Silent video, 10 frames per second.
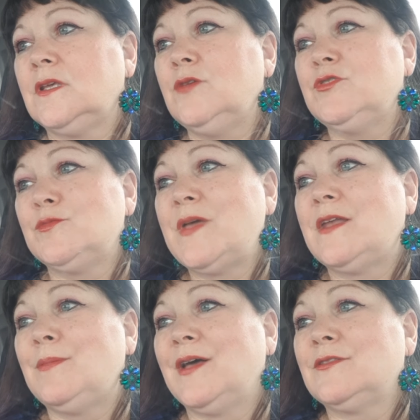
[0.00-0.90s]
He was
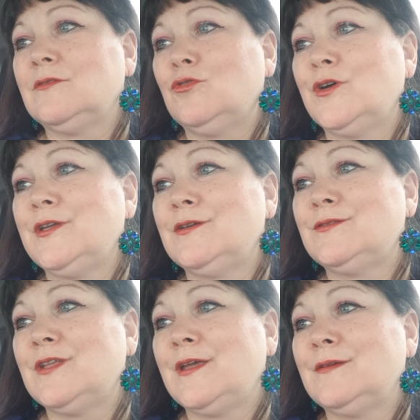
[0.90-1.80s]
mad about the lawyer
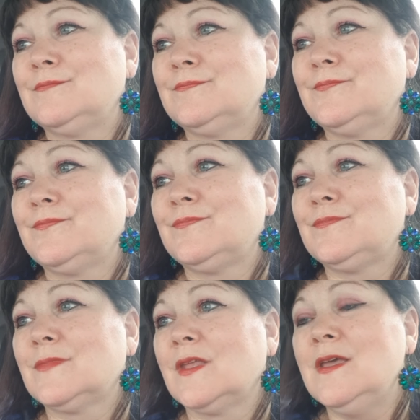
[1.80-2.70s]
thing.
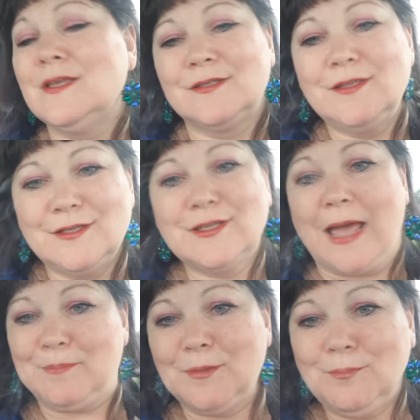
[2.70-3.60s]
See, this
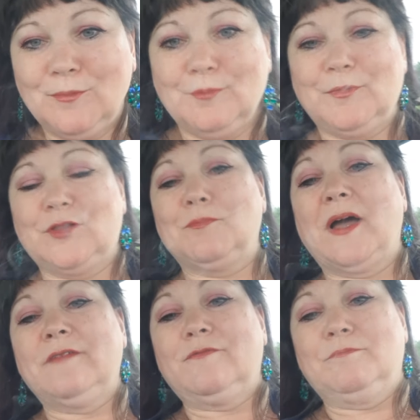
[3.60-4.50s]
happened with
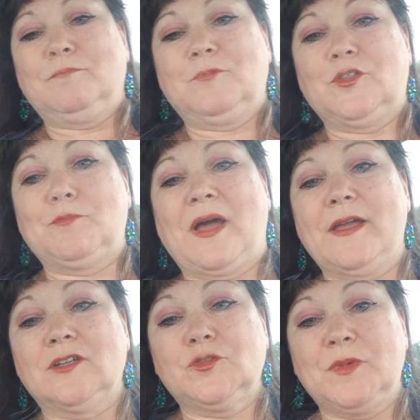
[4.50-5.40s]
my
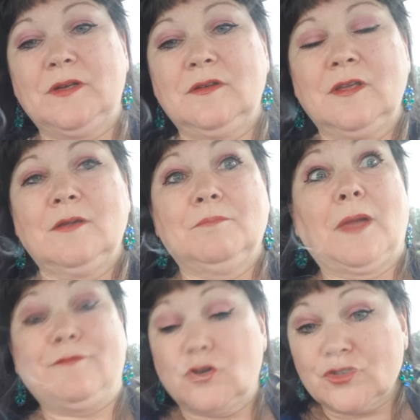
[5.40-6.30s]
husband,
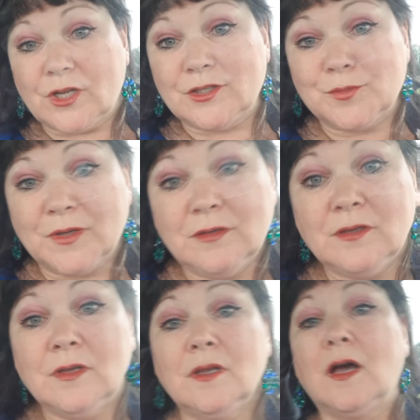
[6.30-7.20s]
my first husband.
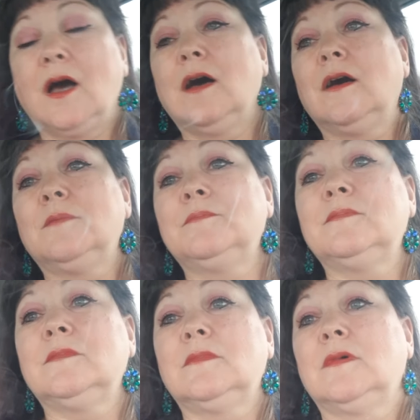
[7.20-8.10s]

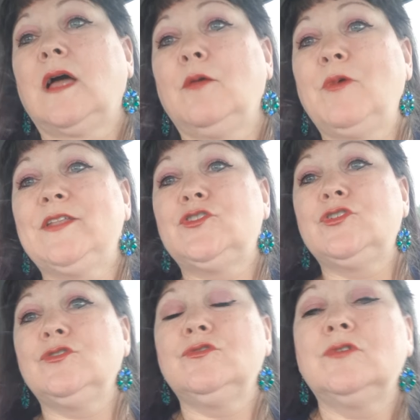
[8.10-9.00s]
I went
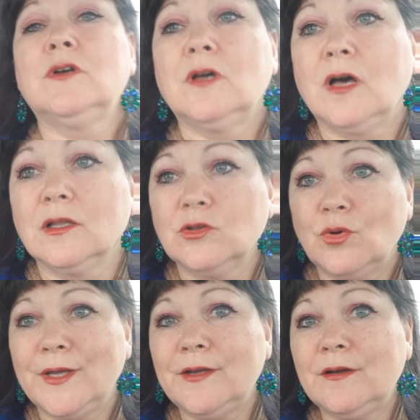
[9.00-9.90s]
to a
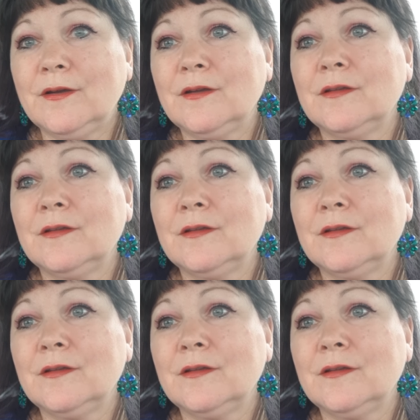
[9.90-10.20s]
lawyer...